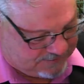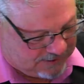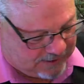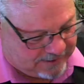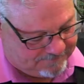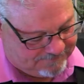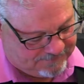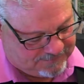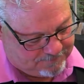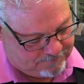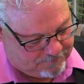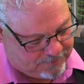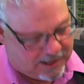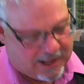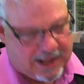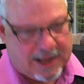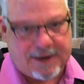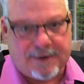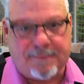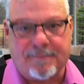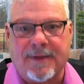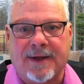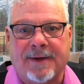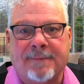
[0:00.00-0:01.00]
top to
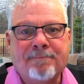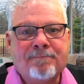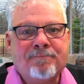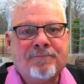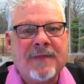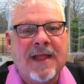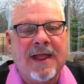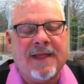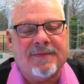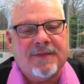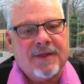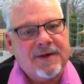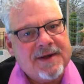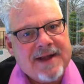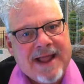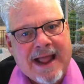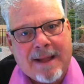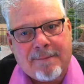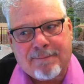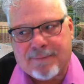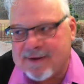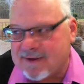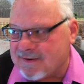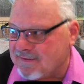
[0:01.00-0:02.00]
bottom, and the
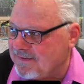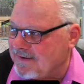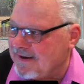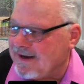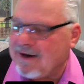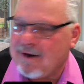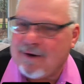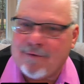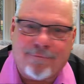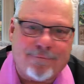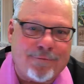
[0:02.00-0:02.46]
napkin there,